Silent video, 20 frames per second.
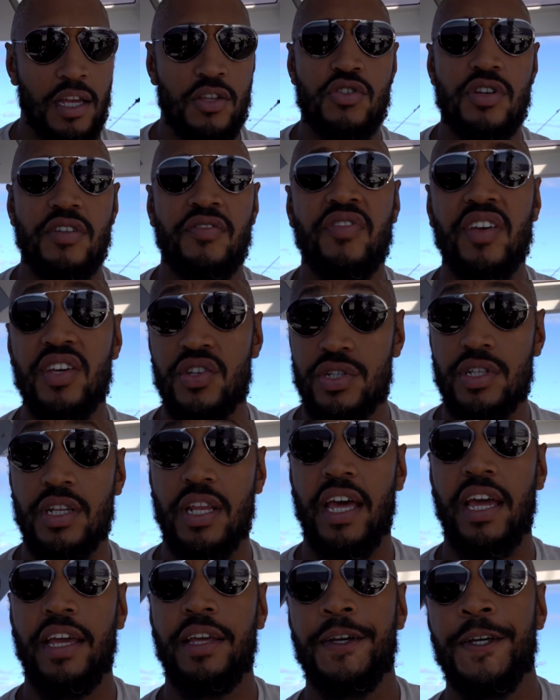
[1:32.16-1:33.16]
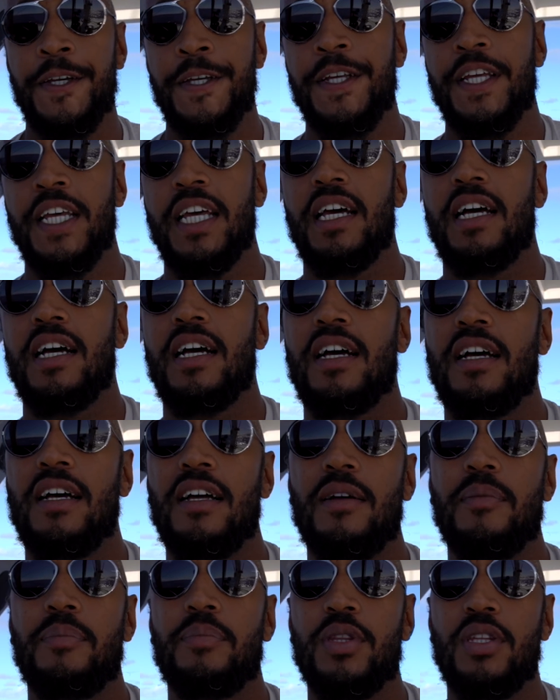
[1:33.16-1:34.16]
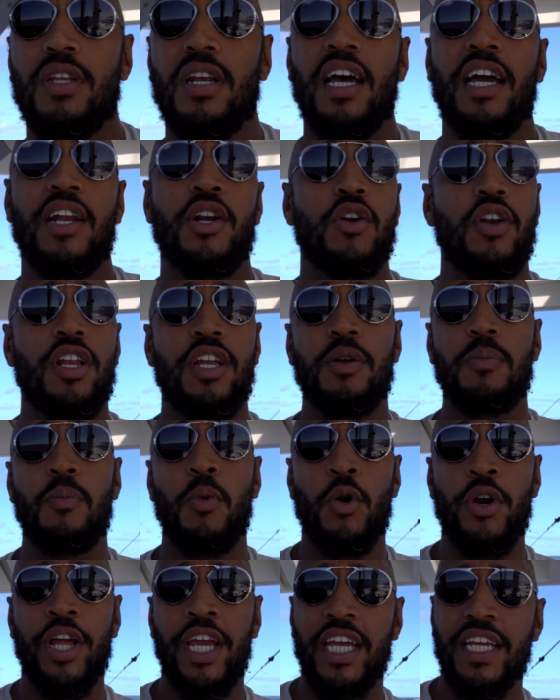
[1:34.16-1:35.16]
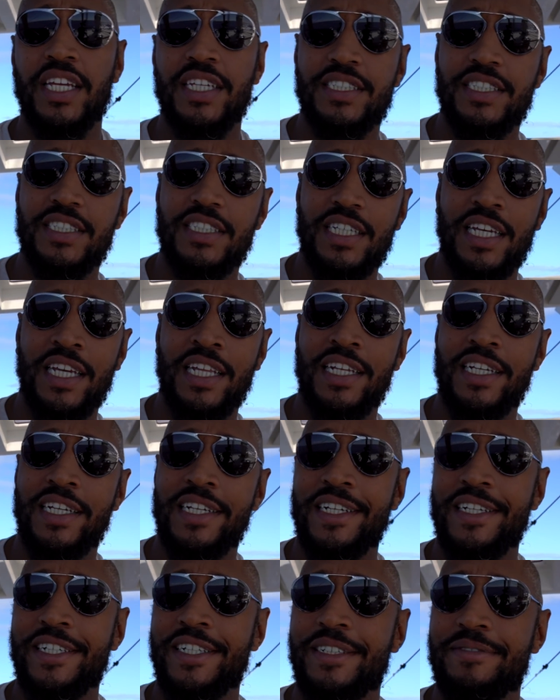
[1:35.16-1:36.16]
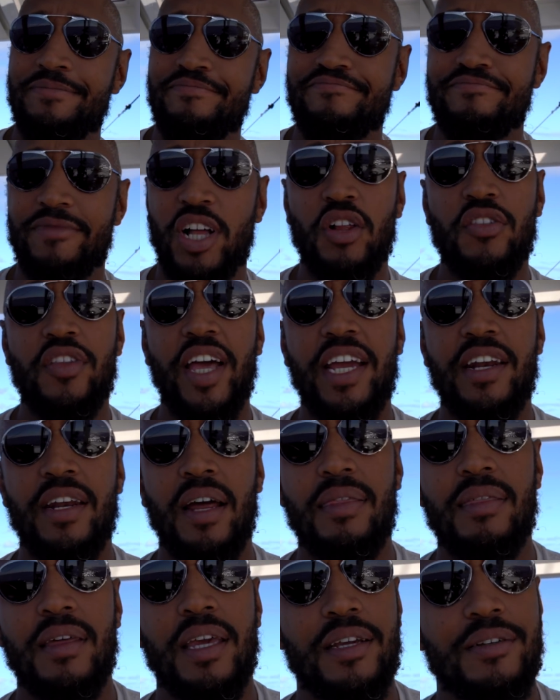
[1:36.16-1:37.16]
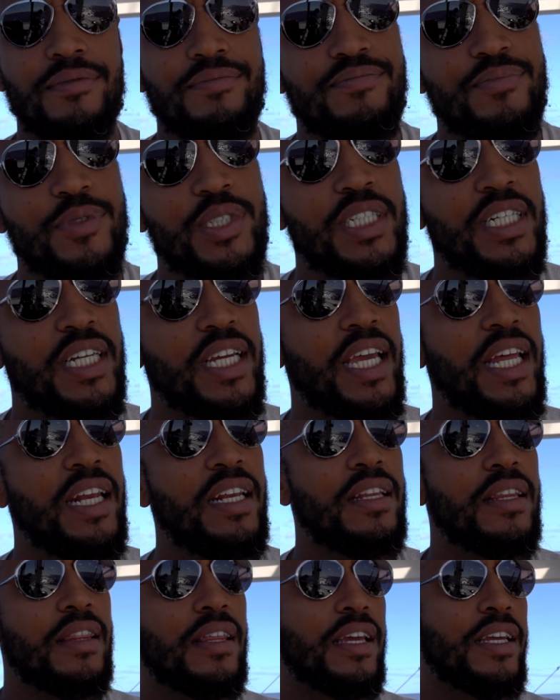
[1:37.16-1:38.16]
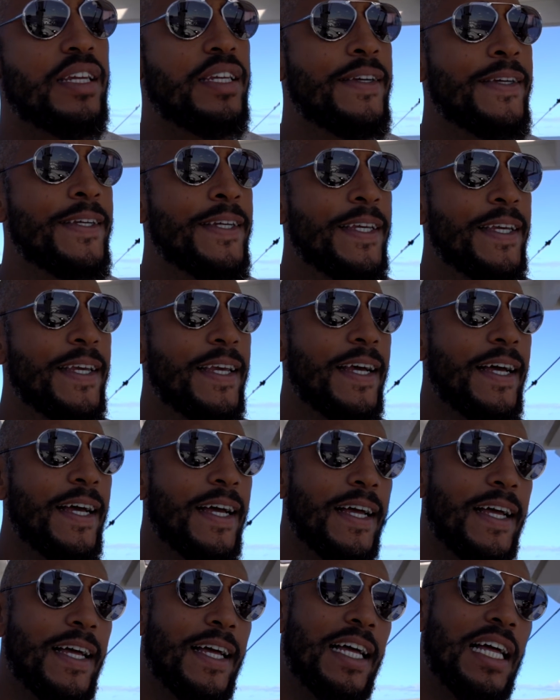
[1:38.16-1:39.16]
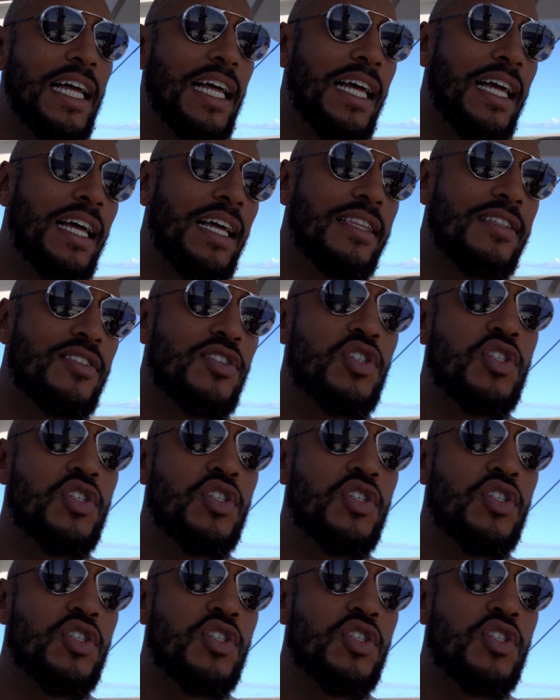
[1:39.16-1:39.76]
actually fish today. Put the line early in the morning, and all day nothing. We didn't get anything. And